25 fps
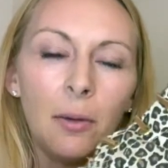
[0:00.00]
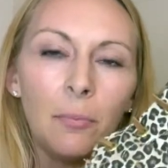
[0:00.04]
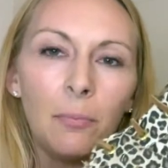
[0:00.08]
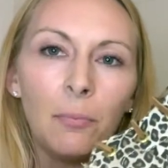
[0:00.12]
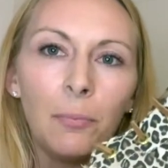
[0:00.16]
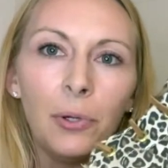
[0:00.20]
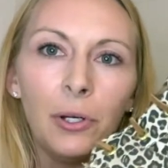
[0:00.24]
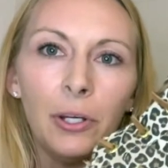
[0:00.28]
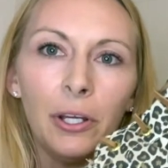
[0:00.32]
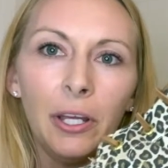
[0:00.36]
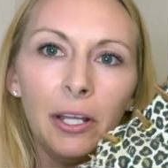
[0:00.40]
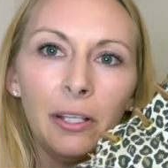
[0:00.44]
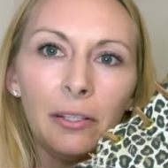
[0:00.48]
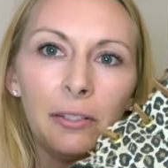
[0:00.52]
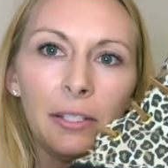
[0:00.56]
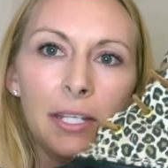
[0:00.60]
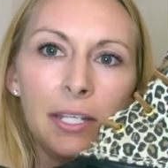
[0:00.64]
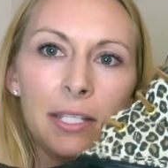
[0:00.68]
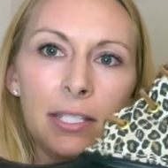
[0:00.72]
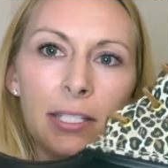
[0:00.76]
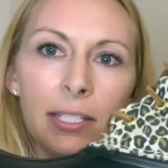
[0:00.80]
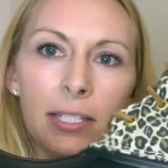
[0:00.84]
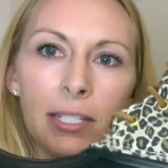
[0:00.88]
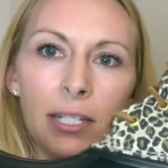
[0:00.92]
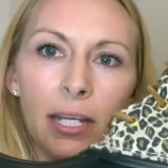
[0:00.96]
put at
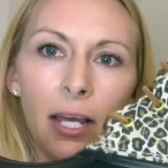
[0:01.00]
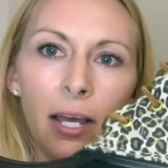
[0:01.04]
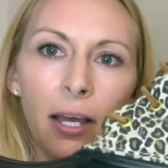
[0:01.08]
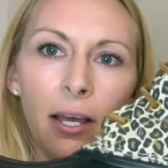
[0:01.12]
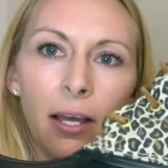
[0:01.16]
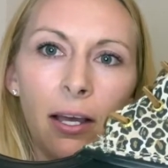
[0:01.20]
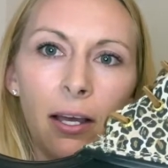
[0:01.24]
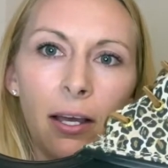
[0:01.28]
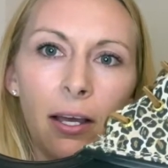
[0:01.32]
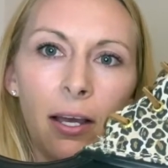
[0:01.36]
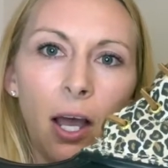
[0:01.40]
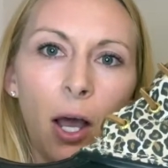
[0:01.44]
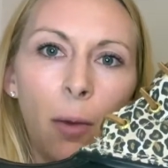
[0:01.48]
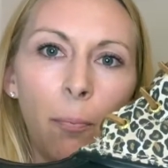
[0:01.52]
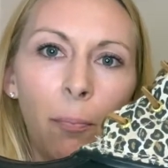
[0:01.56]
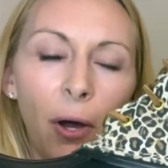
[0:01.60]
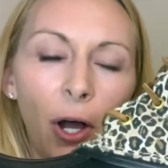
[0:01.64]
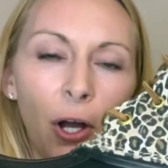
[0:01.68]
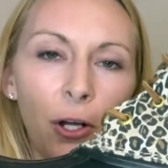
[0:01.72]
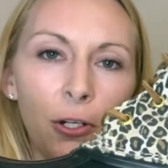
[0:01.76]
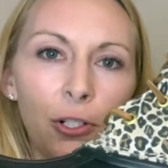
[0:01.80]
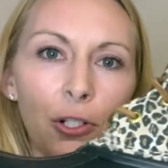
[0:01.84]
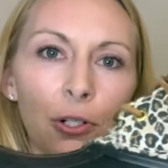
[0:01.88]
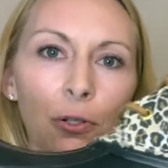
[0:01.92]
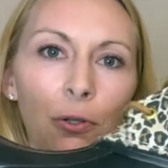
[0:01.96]
least a
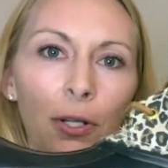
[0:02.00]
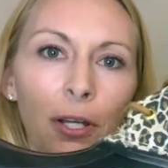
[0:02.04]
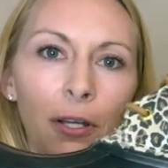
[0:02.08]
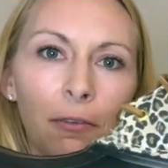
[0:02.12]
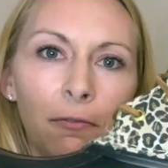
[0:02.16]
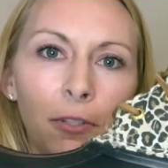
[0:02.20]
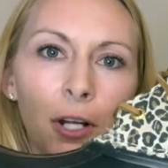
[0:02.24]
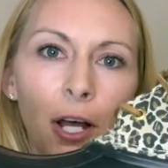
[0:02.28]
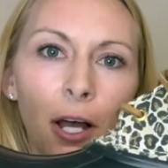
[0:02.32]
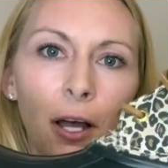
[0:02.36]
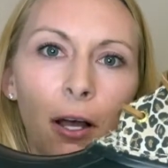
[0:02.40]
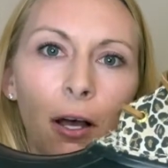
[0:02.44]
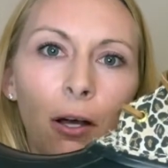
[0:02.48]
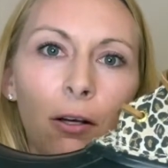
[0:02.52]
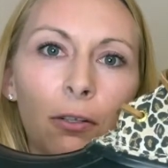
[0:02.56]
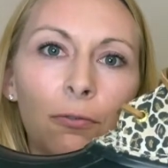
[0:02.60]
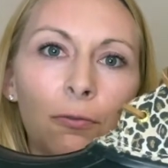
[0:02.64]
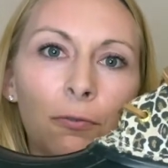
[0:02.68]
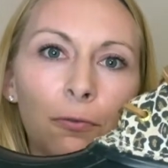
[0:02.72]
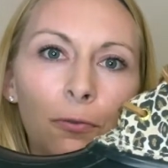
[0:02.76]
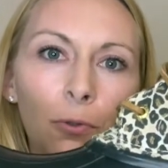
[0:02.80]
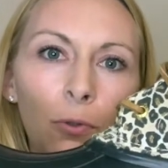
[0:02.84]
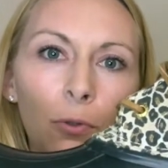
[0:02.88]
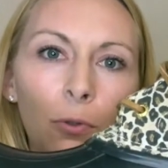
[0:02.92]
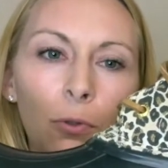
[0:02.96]
partial, if not a
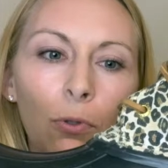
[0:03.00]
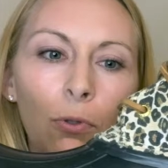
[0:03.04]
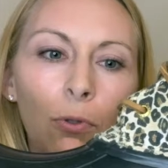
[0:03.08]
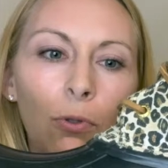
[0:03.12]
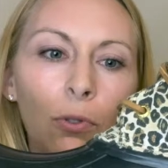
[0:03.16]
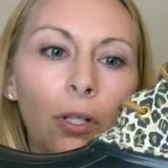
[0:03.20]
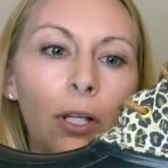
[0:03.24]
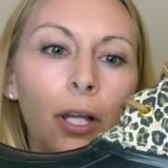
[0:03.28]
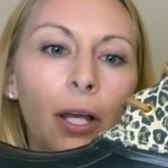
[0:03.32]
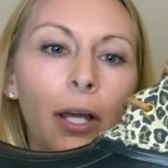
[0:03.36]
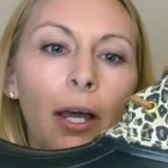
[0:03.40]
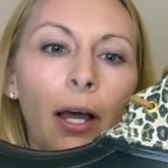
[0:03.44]
full